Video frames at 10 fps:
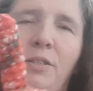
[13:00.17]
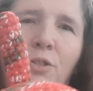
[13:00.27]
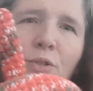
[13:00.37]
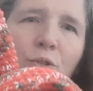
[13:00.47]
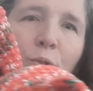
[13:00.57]
is
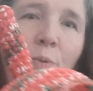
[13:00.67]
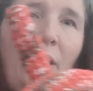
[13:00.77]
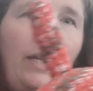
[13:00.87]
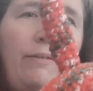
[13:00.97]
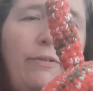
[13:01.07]
just too
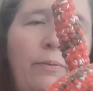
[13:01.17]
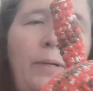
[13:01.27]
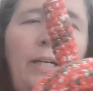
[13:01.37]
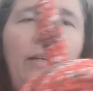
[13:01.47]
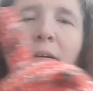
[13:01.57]
tight for
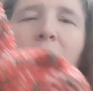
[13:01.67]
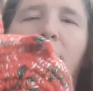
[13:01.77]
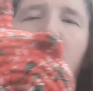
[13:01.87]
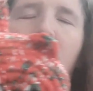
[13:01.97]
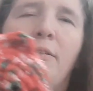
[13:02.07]
me.
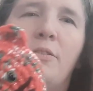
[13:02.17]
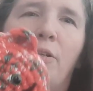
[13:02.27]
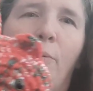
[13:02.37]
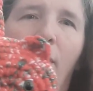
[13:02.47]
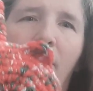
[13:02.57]

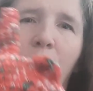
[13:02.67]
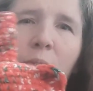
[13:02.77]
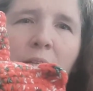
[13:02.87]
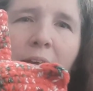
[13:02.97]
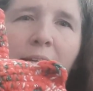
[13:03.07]
So I
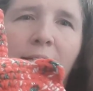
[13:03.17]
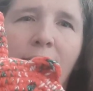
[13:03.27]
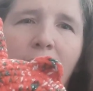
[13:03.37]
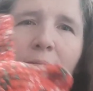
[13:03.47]
used 8.